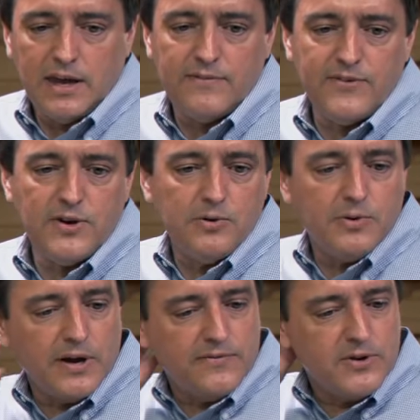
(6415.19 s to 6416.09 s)
If
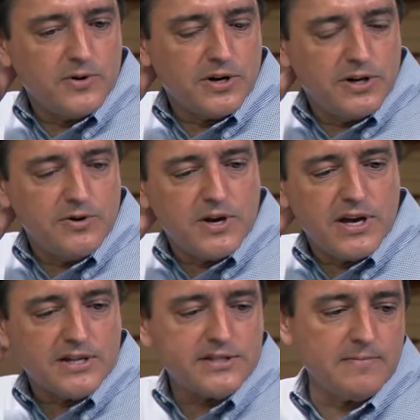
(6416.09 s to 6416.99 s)
you, if you, you
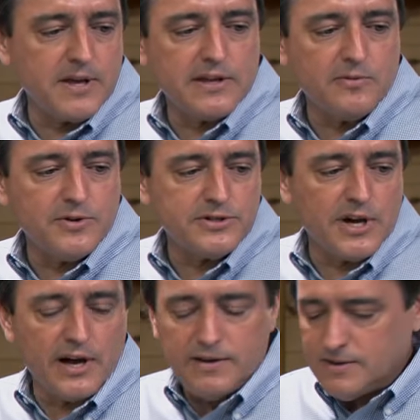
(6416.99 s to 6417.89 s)
could get something that was
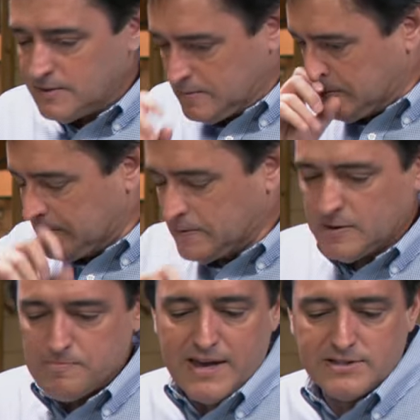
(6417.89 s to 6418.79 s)
uh,
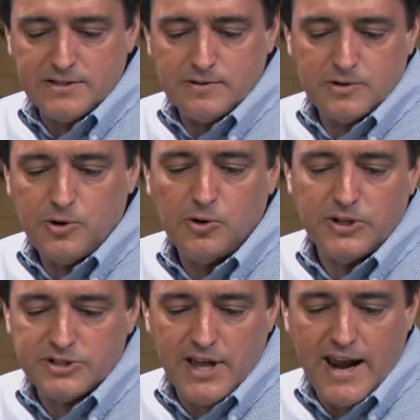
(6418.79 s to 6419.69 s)
the best, coolest